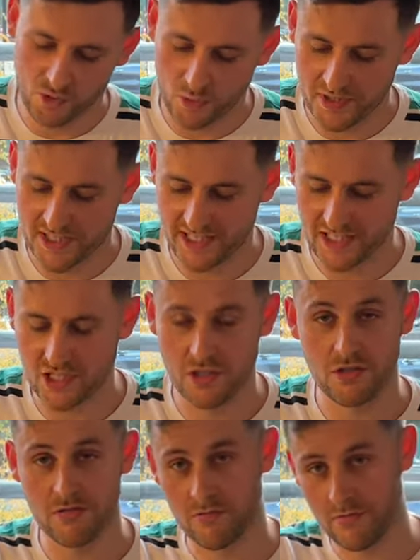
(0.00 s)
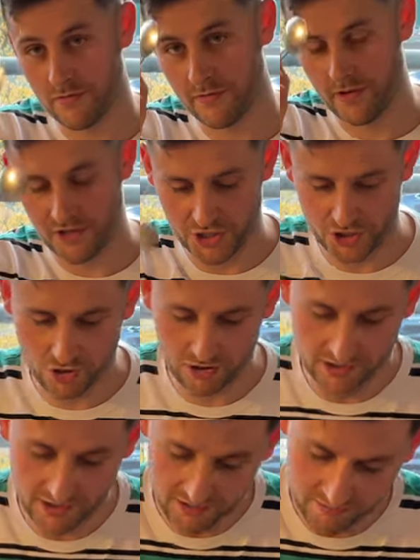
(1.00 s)
we'll be seeing you very
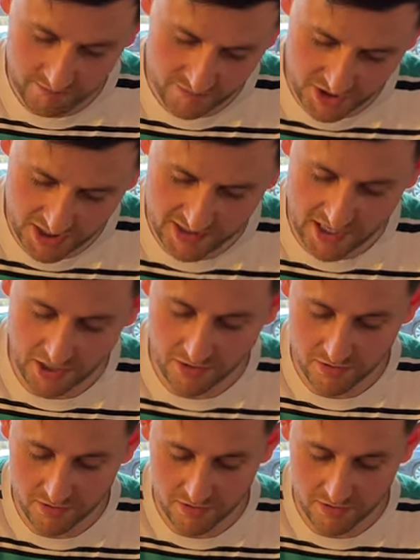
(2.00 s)
shortly. Cheers now.